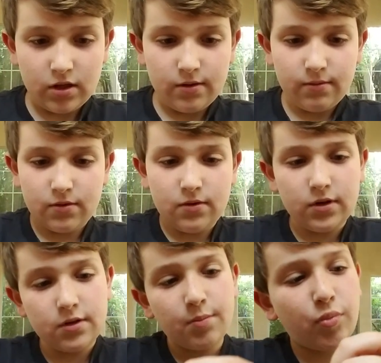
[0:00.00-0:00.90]
And we're
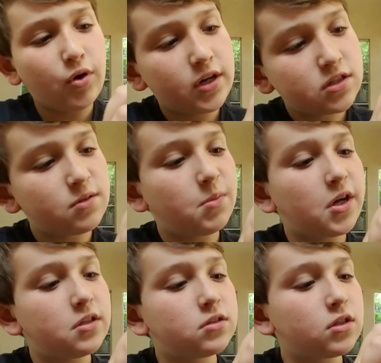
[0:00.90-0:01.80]
going to press the
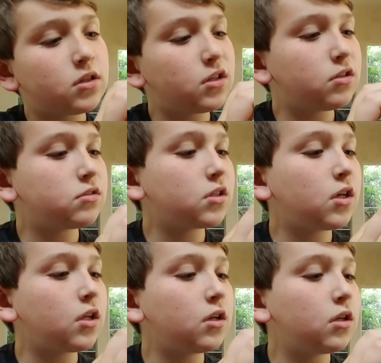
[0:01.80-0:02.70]
buttons on the other
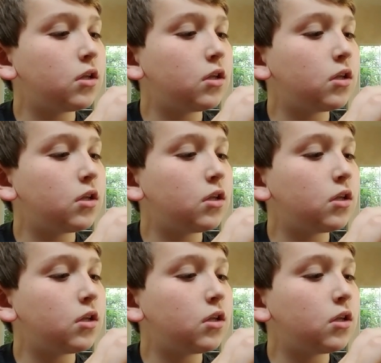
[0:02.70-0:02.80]
side.